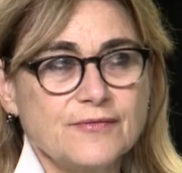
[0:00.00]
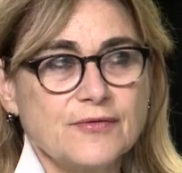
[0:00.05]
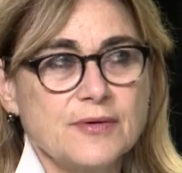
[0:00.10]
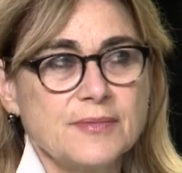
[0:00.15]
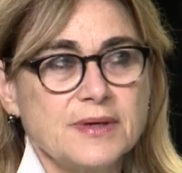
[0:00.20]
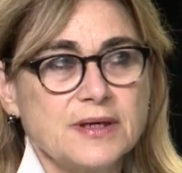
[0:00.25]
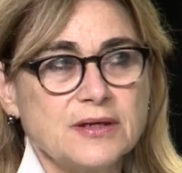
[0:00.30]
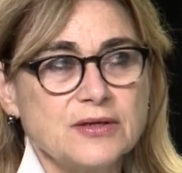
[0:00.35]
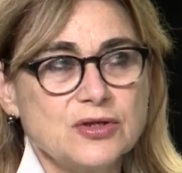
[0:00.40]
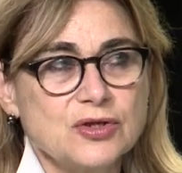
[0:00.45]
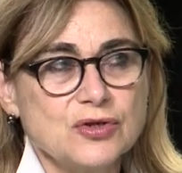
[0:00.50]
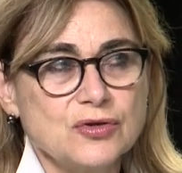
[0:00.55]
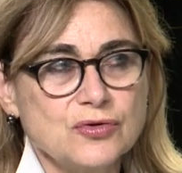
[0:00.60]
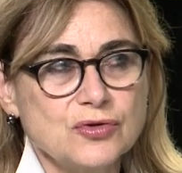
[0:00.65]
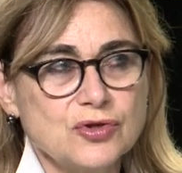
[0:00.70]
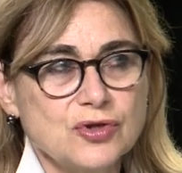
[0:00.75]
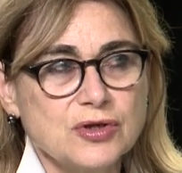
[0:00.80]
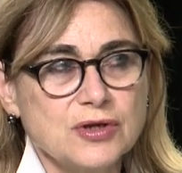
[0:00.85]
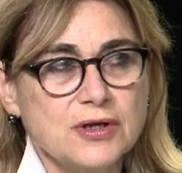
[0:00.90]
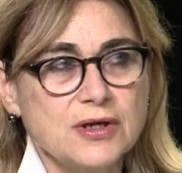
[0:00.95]
of women and
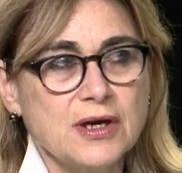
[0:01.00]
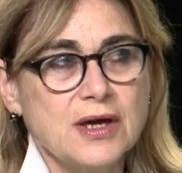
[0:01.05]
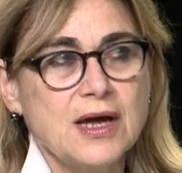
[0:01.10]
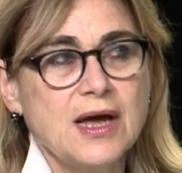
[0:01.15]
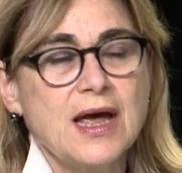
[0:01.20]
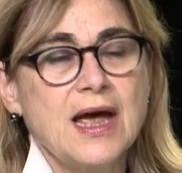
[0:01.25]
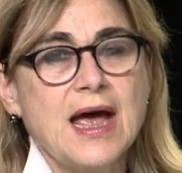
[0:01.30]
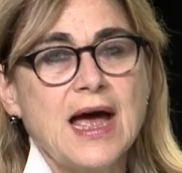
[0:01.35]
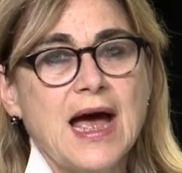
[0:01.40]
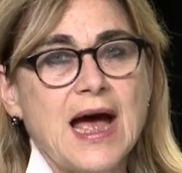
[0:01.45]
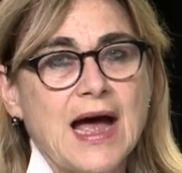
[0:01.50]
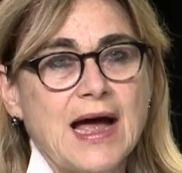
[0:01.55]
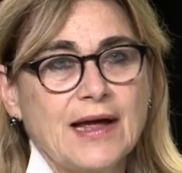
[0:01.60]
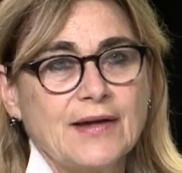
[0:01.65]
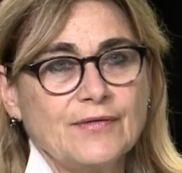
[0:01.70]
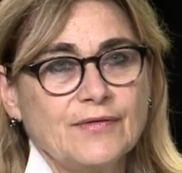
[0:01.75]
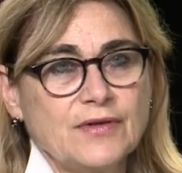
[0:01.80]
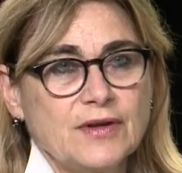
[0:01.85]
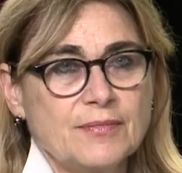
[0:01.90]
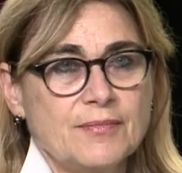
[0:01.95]
children.
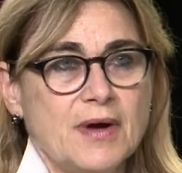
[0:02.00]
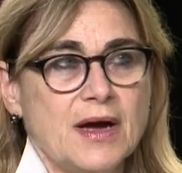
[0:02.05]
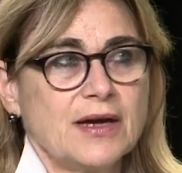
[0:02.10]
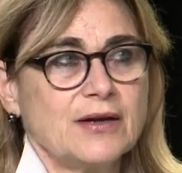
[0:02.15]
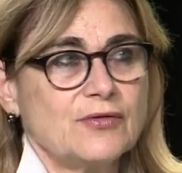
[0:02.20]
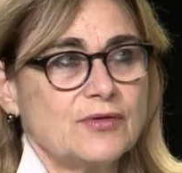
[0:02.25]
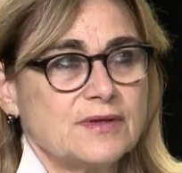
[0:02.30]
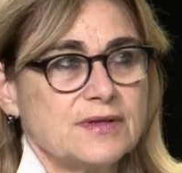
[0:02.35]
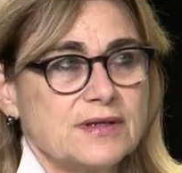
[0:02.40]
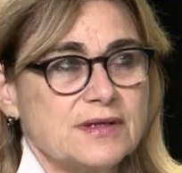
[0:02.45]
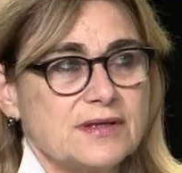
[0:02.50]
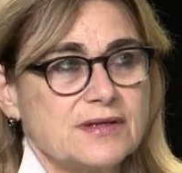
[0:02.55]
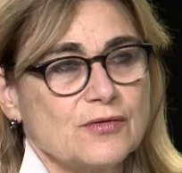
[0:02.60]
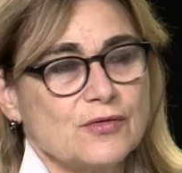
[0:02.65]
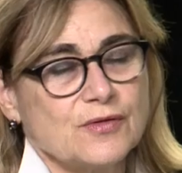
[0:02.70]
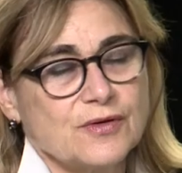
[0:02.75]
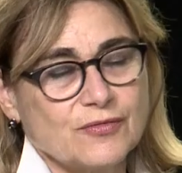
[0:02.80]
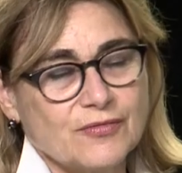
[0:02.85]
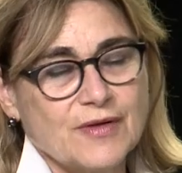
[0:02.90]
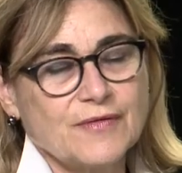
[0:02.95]
And the migrants
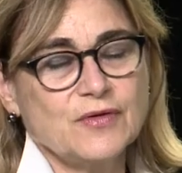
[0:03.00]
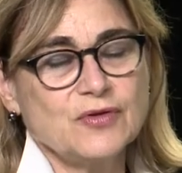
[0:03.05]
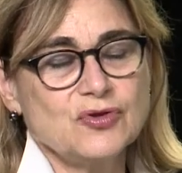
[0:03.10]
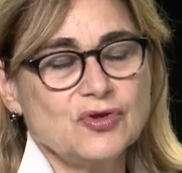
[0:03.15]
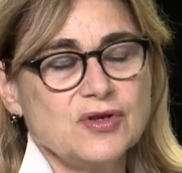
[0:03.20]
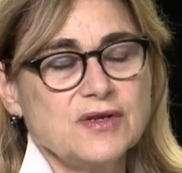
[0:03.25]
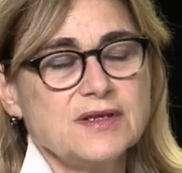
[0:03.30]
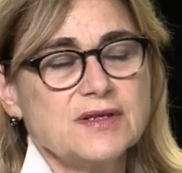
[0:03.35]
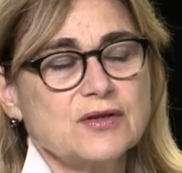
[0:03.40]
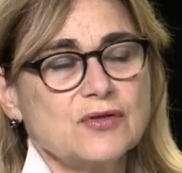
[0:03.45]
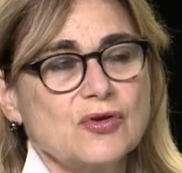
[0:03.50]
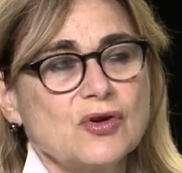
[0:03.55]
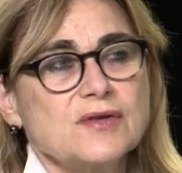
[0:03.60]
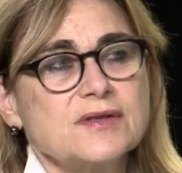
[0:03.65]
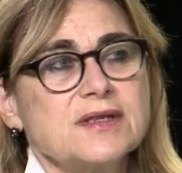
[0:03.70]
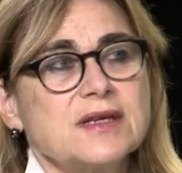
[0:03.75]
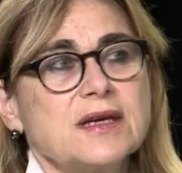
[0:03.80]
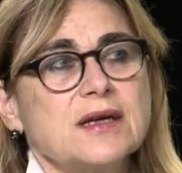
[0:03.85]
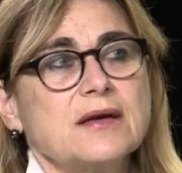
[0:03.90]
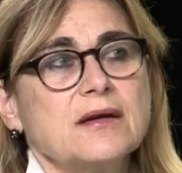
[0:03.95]
or the refugees
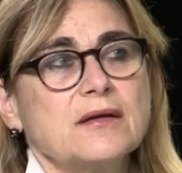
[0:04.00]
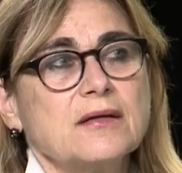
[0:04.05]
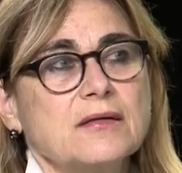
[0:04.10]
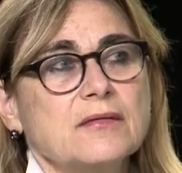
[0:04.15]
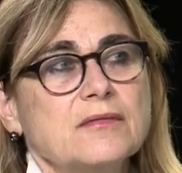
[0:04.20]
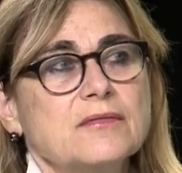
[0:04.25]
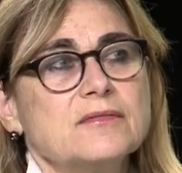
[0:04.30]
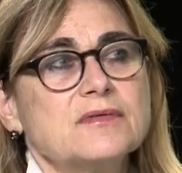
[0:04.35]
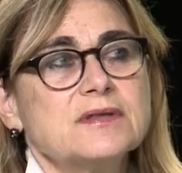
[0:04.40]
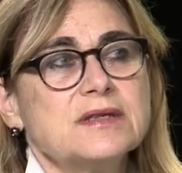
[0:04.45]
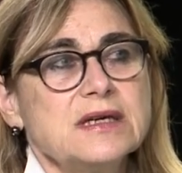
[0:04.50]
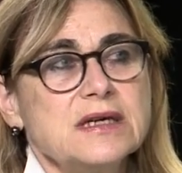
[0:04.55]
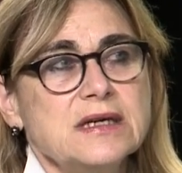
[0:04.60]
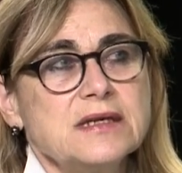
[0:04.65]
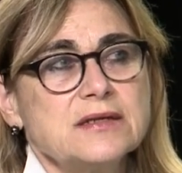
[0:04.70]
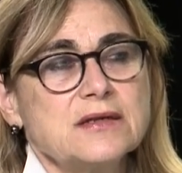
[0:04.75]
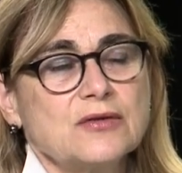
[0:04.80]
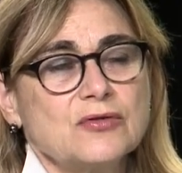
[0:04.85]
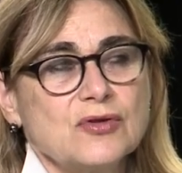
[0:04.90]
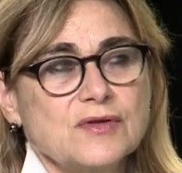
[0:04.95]
crossing
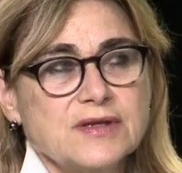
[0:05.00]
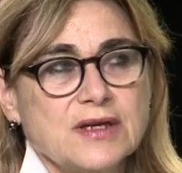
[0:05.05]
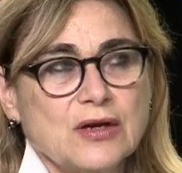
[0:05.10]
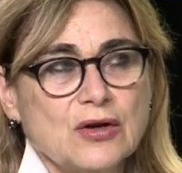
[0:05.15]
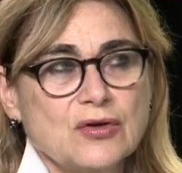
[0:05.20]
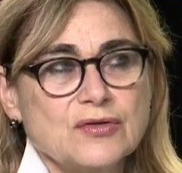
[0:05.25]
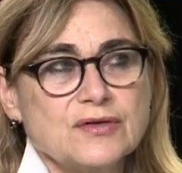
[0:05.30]
seas and crossing